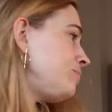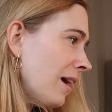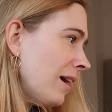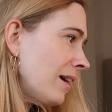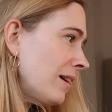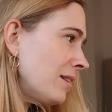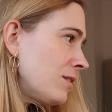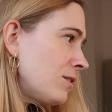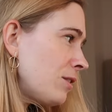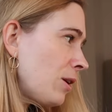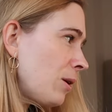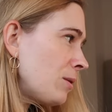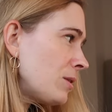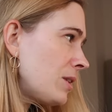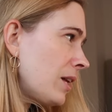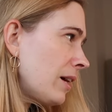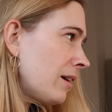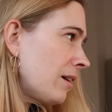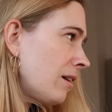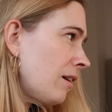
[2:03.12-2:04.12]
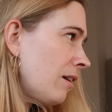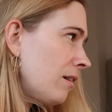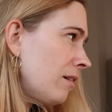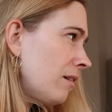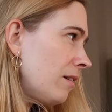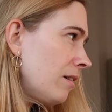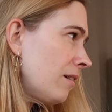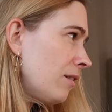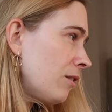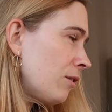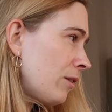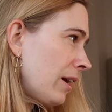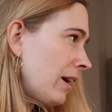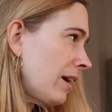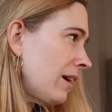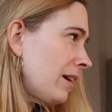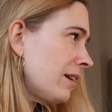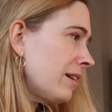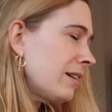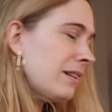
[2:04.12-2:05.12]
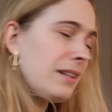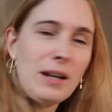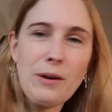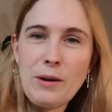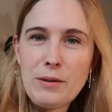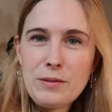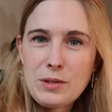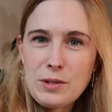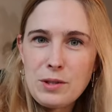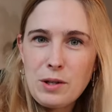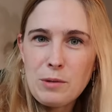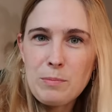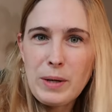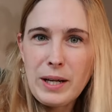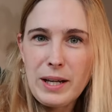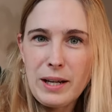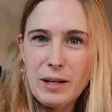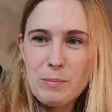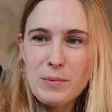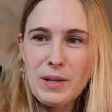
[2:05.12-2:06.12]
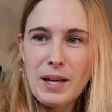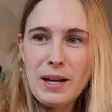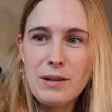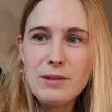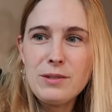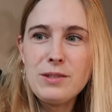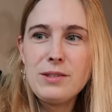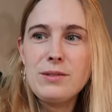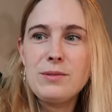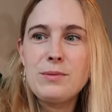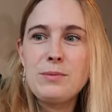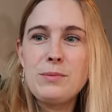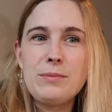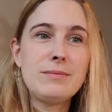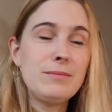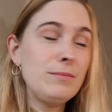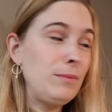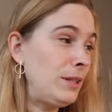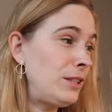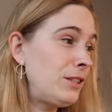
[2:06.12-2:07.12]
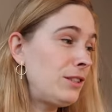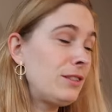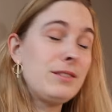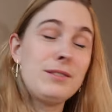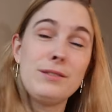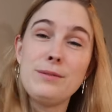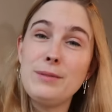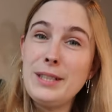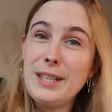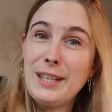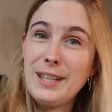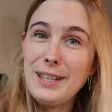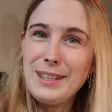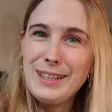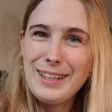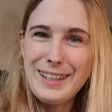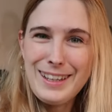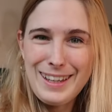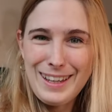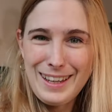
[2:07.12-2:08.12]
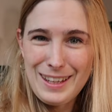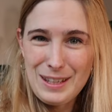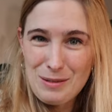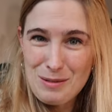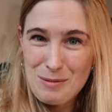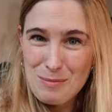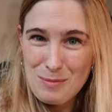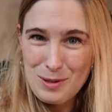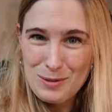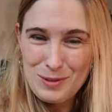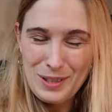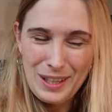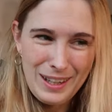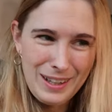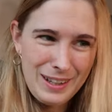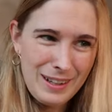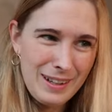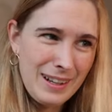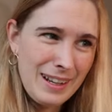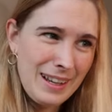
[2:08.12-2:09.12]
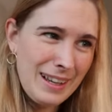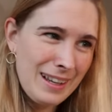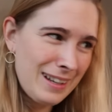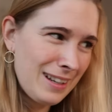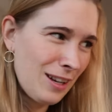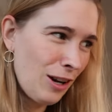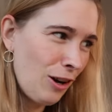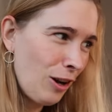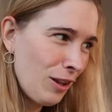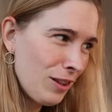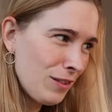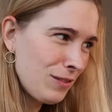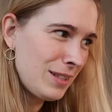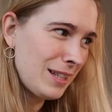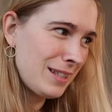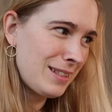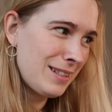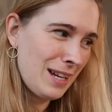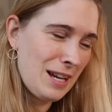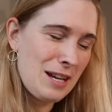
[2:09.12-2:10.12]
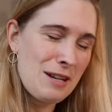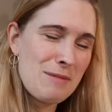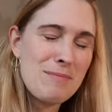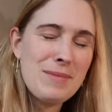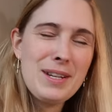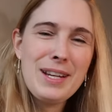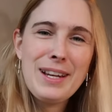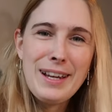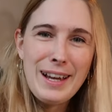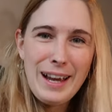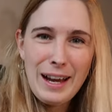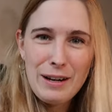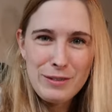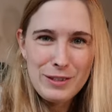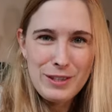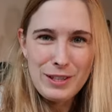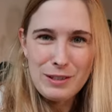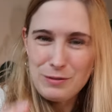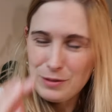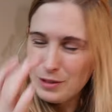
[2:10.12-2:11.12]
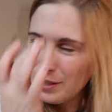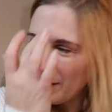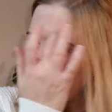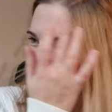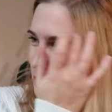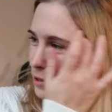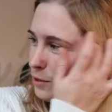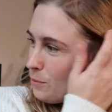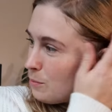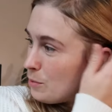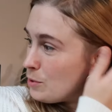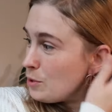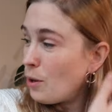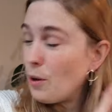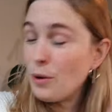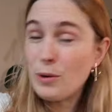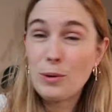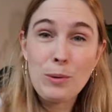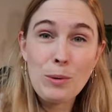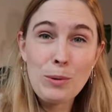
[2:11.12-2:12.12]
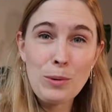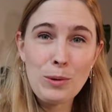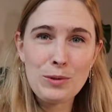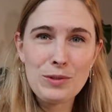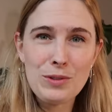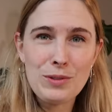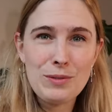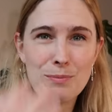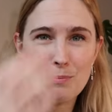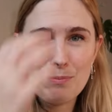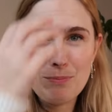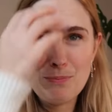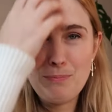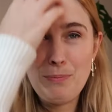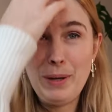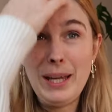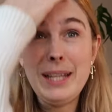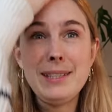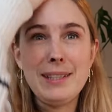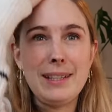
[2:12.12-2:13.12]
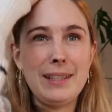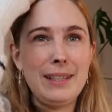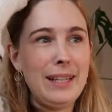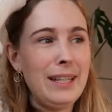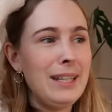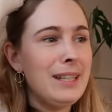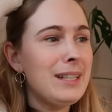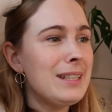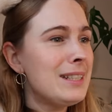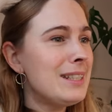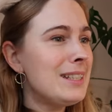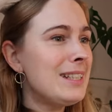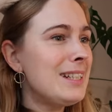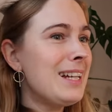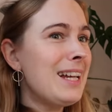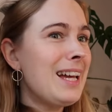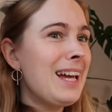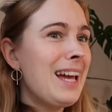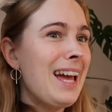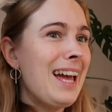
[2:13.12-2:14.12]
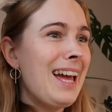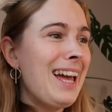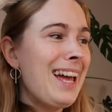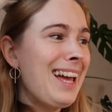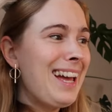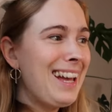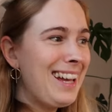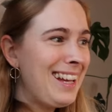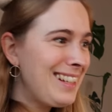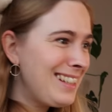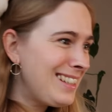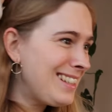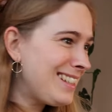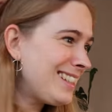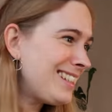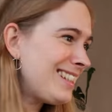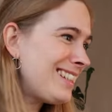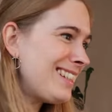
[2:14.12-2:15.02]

And so I was like, okay, now I have to start packing up the house, which we did. And then we moved here and all of that time, everything for the Kickstarter was on hold, basically. And